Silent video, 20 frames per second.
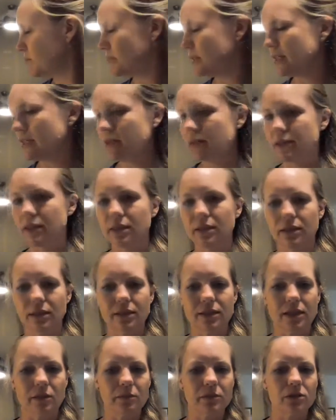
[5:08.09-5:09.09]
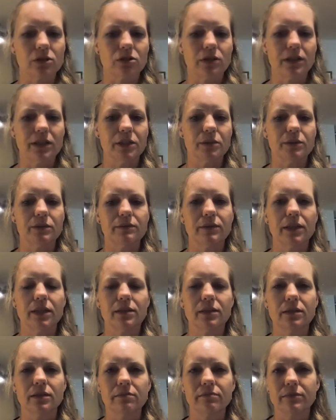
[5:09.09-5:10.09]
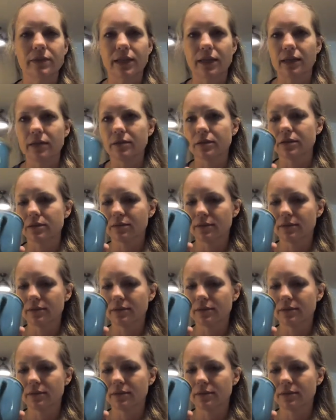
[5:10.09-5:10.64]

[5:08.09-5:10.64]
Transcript: because he thinks someone's trying to invade the house.